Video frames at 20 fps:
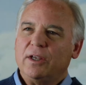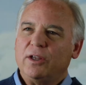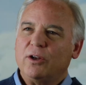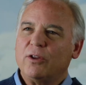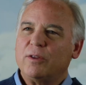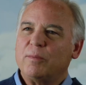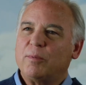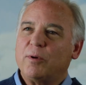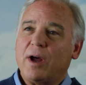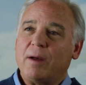
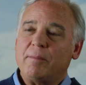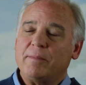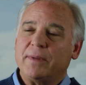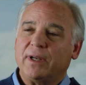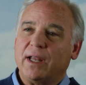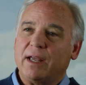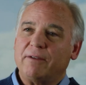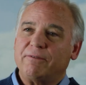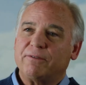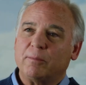You know, the
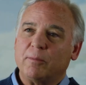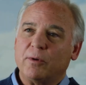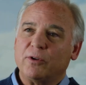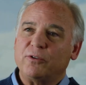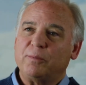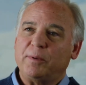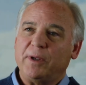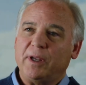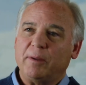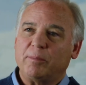problem in life for
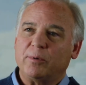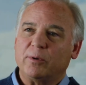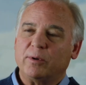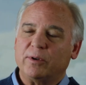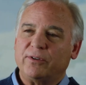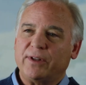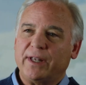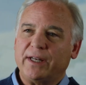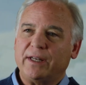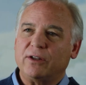most
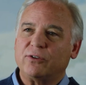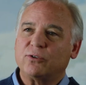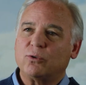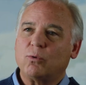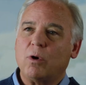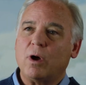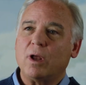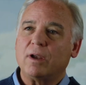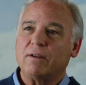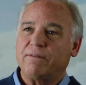people is they
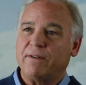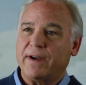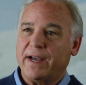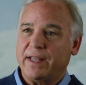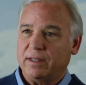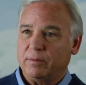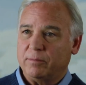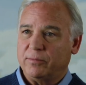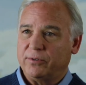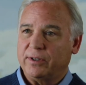
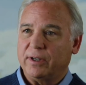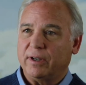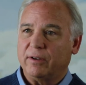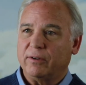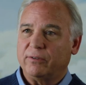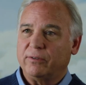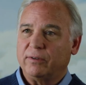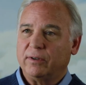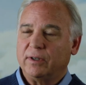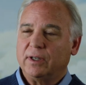disqualify
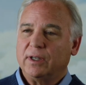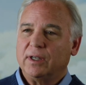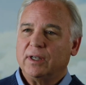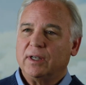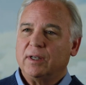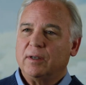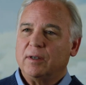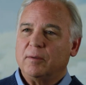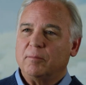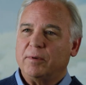themselves
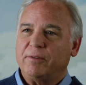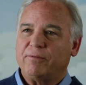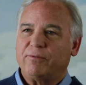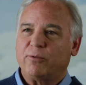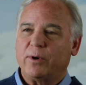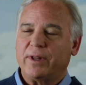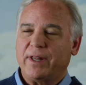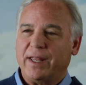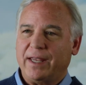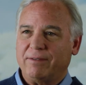
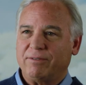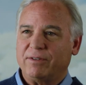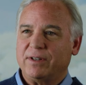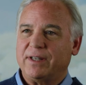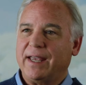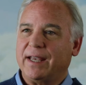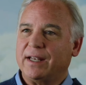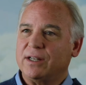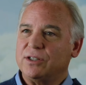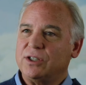before they
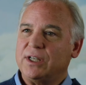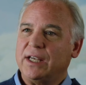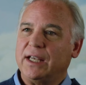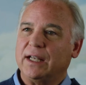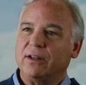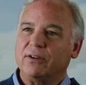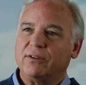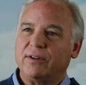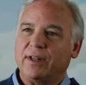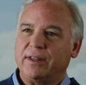even take a
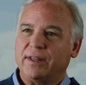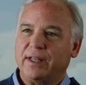chance.